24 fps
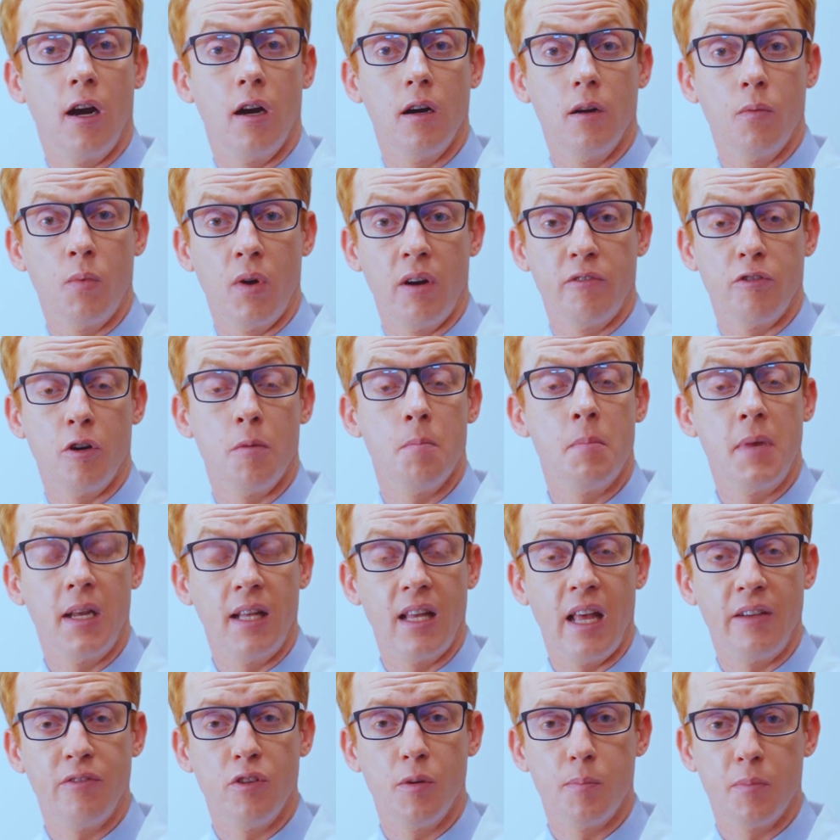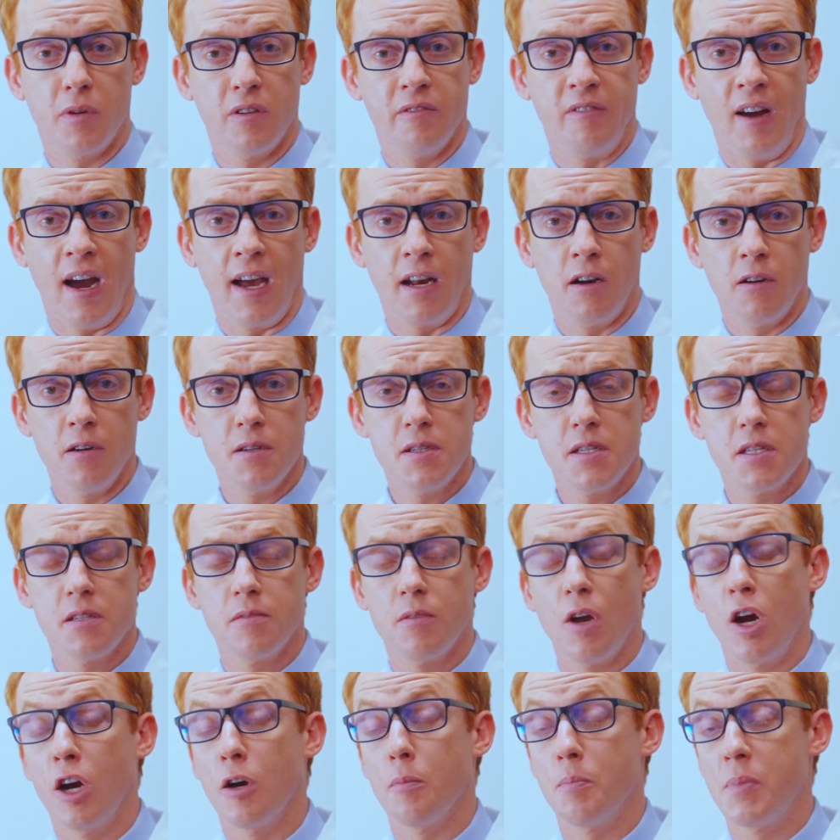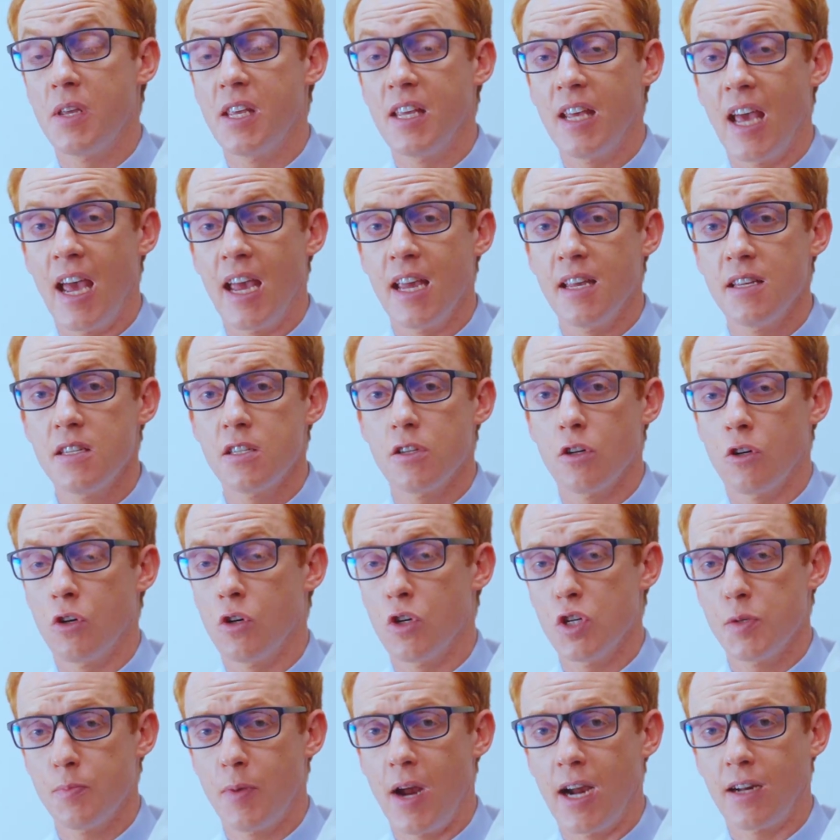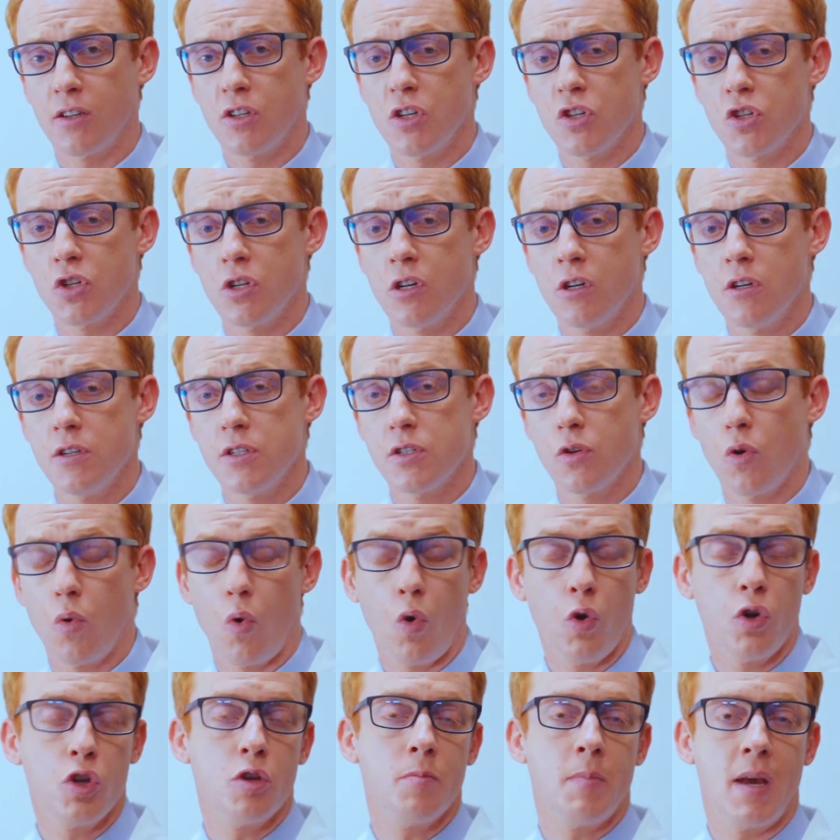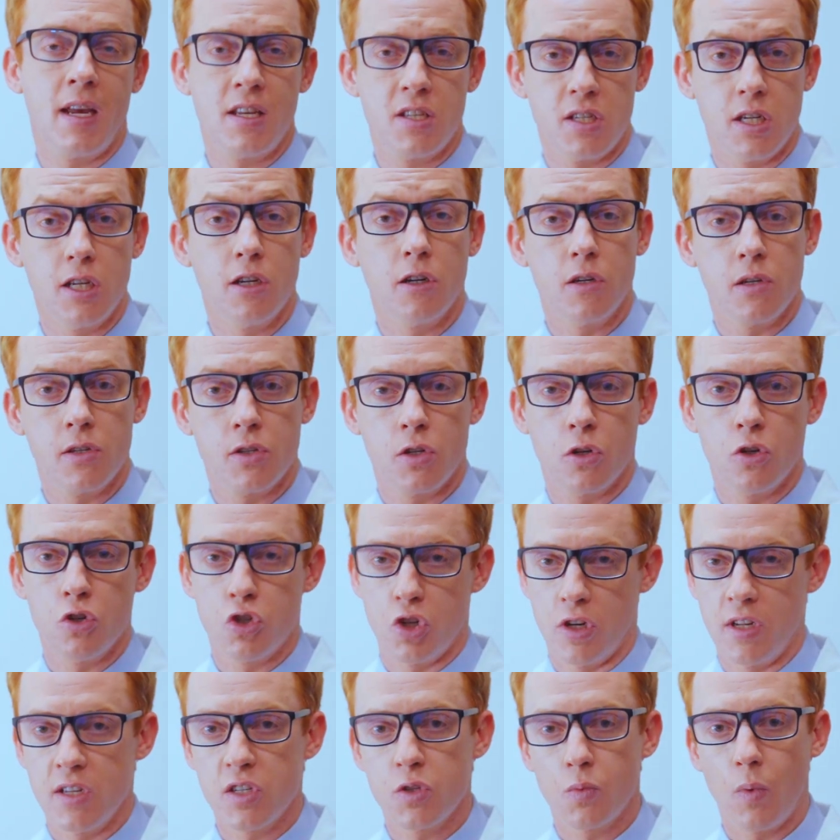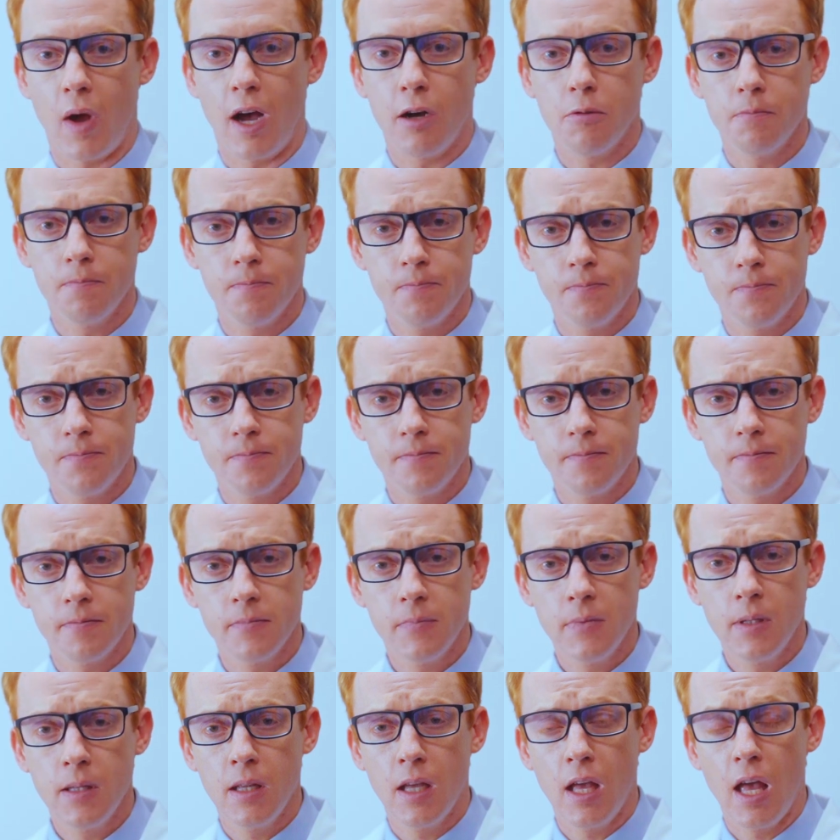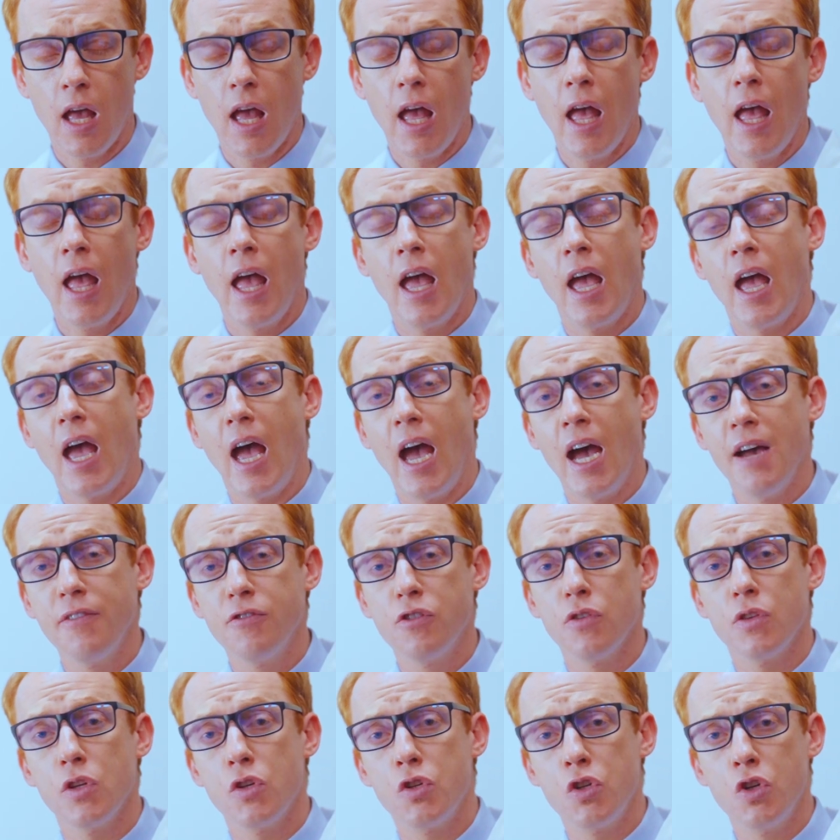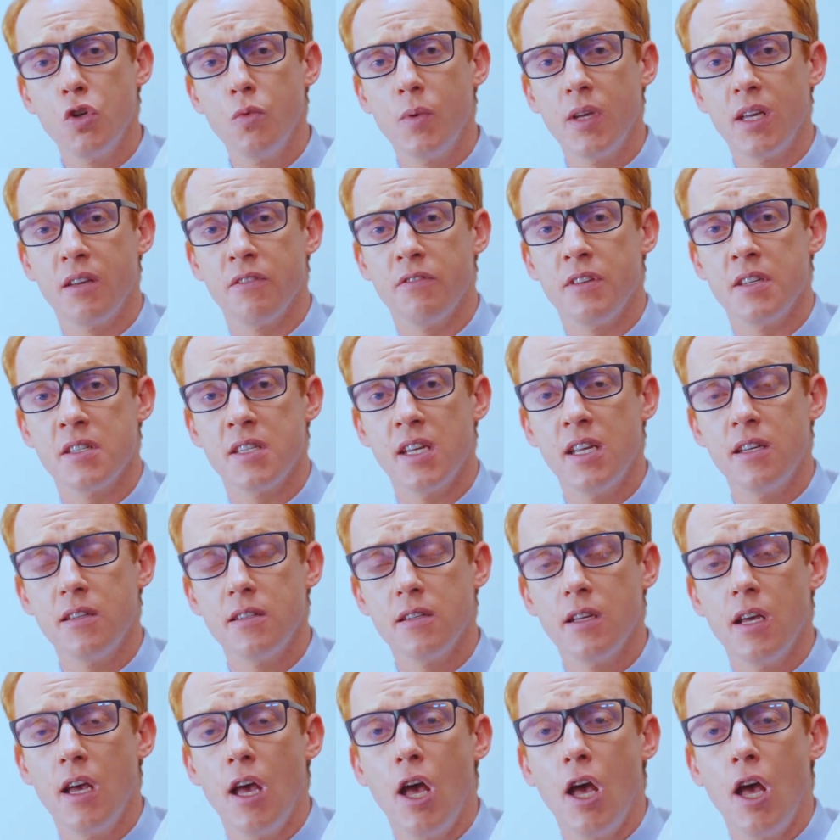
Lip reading: one of our mid-level providers, our PAs or nurse practitioners, or you may see your surgeon as well. After the 2-week visit,